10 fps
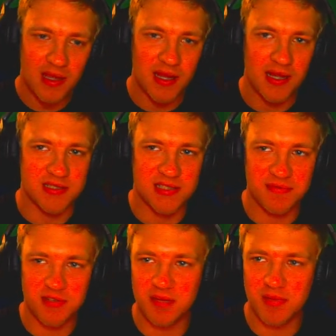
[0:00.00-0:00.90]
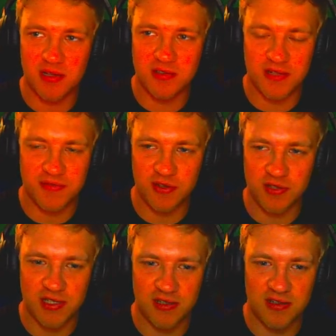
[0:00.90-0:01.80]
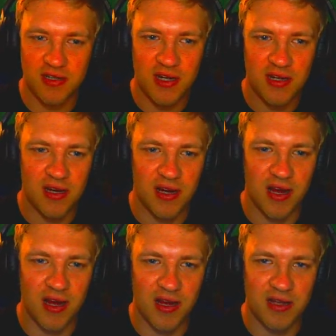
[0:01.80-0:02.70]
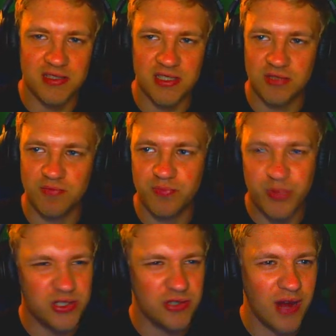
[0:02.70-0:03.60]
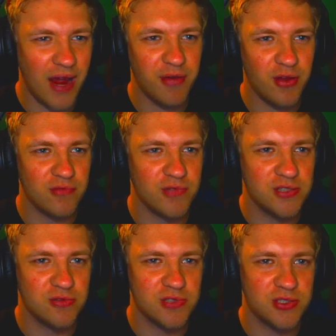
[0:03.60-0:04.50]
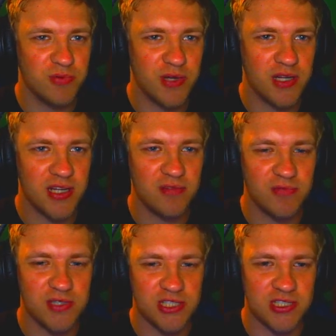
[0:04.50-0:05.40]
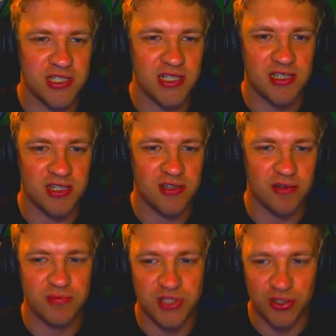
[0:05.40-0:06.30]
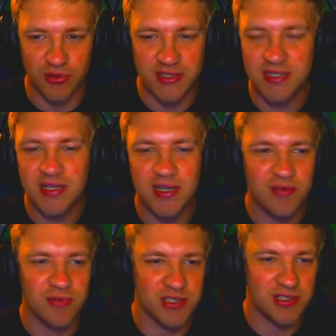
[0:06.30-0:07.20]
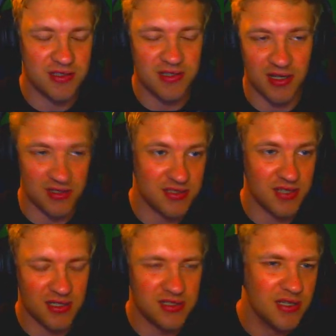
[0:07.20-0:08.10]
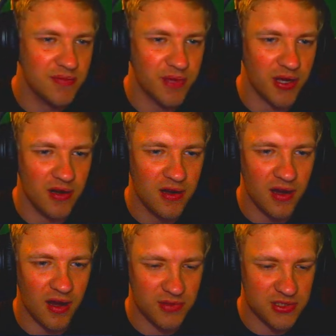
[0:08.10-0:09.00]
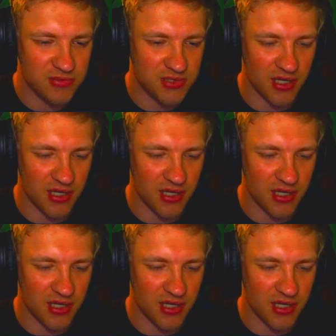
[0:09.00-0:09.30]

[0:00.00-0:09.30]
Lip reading: It's definitely going to be a little difficult here, since we do have all the resources we need. We just need to, you know, do it, which kind of sucks, but I wish it was